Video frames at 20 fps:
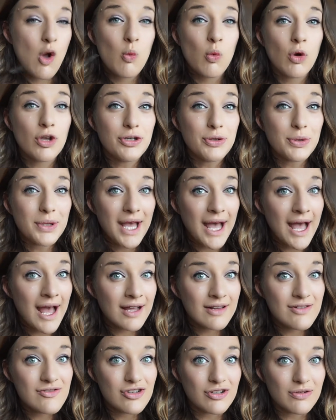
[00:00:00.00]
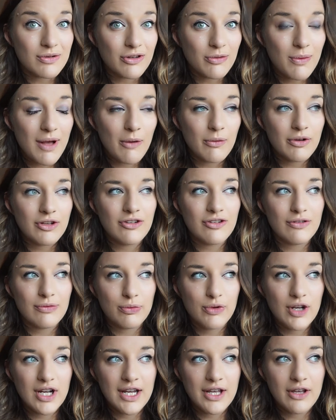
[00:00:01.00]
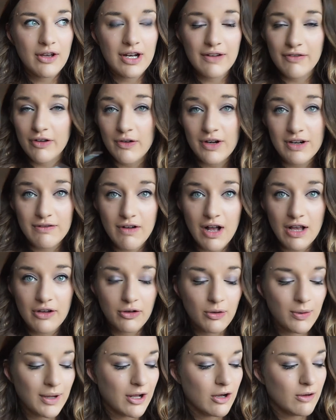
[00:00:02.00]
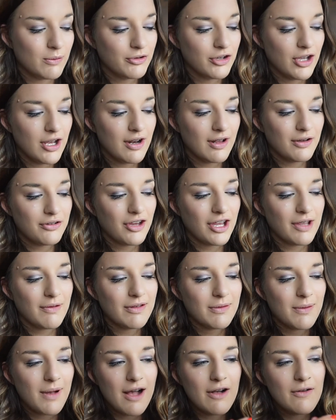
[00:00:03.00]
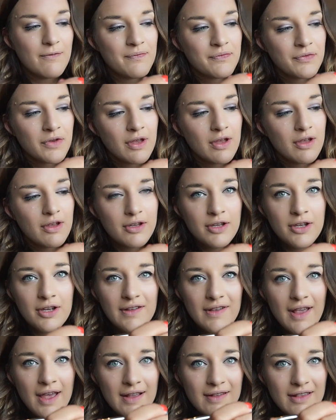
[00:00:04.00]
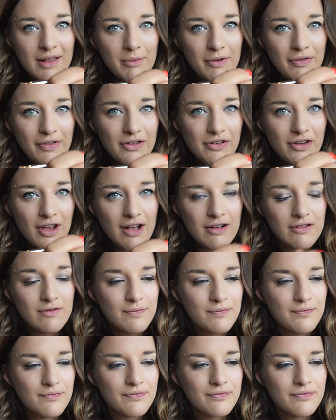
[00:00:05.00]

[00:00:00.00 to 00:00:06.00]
What you can do as well, which is a really good, if you're in a rush, quick option, I'll show you as well. You can take some of the gel